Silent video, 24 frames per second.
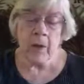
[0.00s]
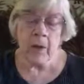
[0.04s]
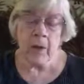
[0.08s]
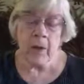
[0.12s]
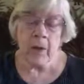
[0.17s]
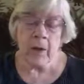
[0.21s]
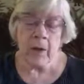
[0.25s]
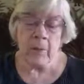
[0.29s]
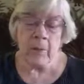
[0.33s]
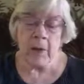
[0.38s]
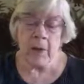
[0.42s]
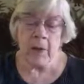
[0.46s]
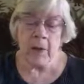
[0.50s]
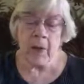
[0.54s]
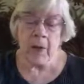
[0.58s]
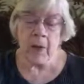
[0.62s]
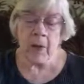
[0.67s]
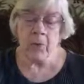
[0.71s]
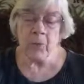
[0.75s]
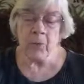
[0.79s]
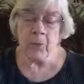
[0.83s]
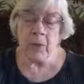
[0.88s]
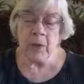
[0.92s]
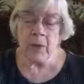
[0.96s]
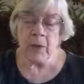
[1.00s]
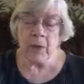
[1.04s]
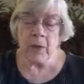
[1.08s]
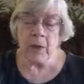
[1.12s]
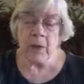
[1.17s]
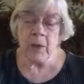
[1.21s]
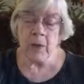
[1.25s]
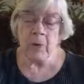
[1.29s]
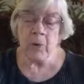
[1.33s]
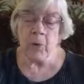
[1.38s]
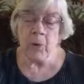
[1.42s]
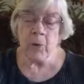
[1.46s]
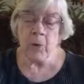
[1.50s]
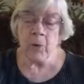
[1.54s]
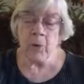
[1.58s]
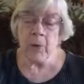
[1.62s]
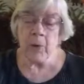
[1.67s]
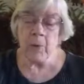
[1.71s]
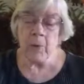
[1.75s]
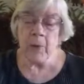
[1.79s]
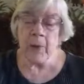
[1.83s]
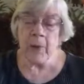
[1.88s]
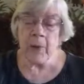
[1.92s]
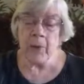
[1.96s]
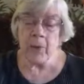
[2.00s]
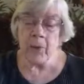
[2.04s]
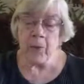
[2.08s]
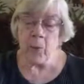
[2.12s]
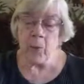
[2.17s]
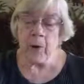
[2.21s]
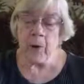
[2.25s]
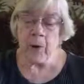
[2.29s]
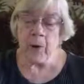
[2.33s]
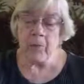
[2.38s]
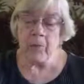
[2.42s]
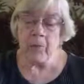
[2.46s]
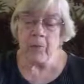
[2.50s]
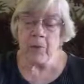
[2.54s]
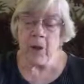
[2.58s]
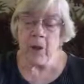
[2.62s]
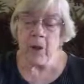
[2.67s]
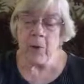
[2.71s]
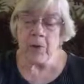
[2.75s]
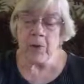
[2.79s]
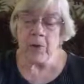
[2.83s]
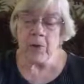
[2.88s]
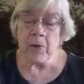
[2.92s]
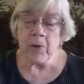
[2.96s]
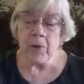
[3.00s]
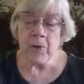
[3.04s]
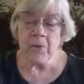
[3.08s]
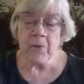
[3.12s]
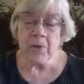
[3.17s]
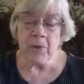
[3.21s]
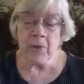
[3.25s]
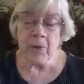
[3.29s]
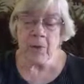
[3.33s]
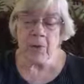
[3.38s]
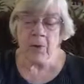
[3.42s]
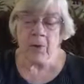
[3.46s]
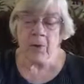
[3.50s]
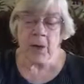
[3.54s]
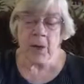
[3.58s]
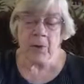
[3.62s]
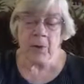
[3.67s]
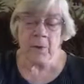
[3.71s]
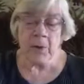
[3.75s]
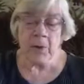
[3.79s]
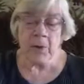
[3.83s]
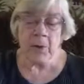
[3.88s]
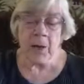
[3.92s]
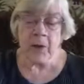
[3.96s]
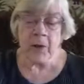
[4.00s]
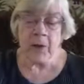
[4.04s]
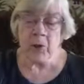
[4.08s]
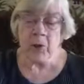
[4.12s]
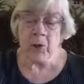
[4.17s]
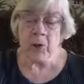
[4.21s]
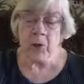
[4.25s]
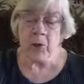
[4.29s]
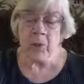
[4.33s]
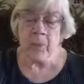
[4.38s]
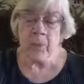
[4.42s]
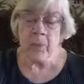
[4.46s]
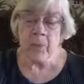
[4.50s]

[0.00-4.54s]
he began to recite the book about the wildflowers of southern Appalachia,